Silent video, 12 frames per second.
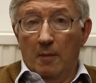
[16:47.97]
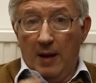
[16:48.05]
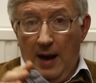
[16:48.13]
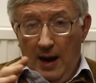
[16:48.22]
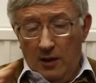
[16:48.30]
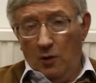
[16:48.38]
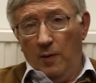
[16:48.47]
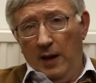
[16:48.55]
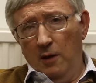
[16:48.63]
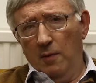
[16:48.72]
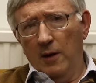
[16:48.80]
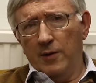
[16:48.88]
But either way,
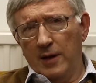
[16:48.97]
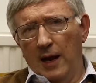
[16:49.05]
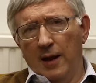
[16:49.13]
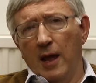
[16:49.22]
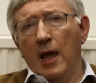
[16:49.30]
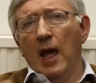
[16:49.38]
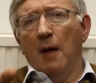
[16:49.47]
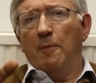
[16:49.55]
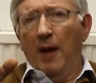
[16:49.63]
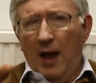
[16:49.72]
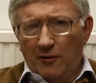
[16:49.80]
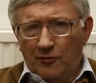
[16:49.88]
he will retaliate.
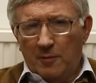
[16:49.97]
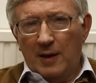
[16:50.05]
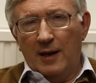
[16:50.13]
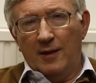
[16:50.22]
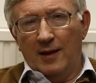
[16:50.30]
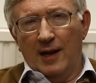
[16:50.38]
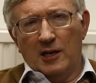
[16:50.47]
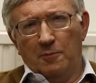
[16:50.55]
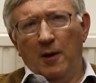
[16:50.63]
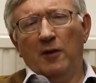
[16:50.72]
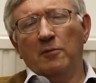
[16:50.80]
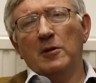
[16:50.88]
Apart from anything else,
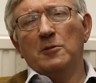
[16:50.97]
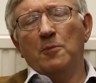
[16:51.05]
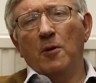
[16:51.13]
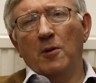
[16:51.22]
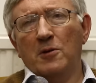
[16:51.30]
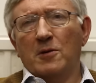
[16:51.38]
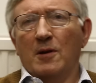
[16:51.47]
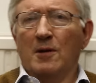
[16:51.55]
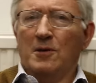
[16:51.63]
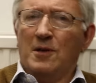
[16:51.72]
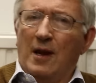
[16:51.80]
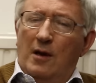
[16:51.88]
apart from his
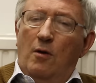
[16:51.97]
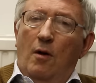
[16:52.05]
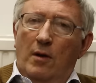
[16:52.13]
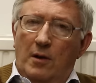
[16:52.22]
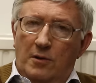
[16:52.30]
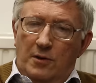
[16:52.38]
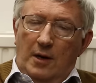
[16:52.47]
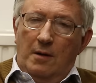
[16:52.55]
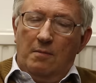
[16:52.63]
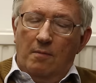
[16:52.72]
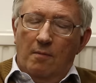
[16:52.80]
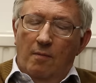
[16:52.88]
personal
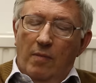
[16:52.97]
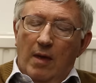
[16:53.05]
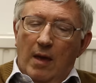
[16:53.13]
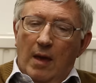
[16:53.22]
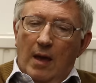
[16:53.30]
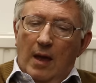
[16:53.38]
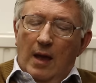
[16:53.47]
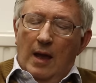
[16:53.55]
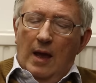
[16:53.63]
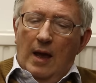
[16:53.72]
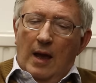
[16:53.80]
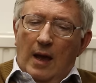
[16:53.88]
psychology,
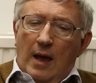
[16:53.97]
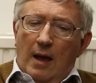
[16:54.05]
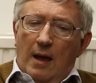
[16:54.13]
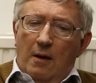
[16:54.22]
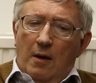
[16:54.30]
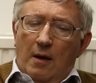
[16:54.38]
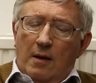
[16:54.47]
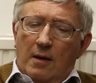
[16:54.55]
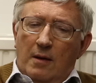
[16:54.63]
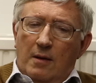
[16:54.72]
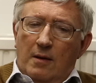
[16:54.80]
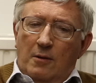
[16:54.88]

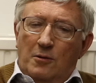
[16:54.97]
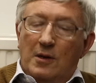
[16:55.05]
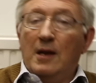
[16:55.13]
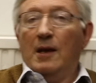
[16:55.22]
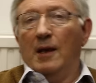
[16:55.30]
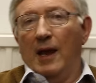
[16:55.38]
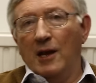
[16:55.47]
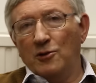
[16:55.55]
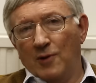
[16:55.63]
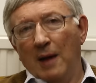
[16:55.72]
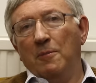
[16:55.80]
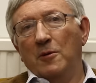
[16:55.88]
you see,
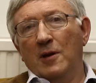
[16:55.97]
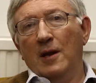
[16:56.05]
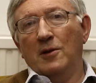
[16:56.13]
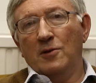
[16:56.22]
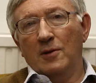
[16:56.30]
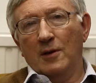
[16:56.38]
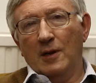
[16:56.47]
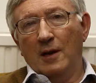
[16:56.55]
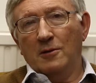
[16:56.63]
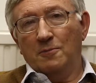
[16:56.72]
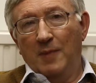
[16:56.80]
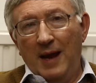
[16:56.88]
his reputation
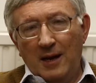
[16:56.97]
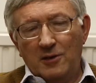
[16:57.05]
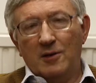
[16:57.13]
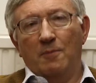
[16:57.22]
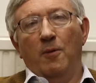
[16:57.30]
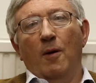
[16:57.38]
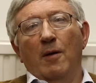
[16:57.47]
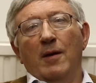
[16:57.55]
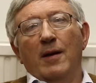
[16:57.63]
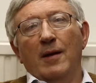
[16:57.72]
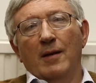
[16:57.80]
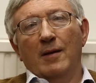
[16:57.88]
is based
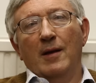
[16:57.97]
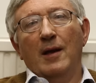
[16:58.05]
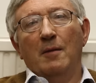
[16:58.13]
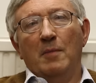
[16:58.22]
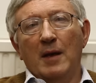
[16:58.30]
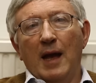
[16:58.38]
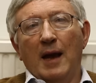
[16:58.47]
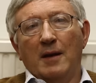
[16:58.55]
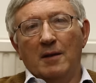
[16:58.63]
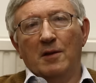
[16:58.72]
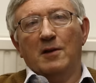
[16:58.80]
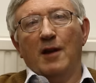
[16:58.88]
upon
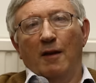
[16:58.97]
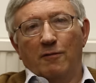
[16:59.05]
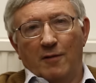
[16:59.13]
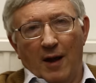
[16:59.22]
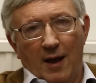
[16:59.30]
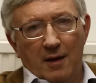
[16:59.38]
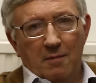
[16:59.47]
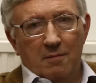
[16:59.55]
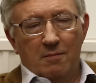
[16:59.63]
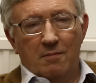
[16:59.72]
acting the tough guy,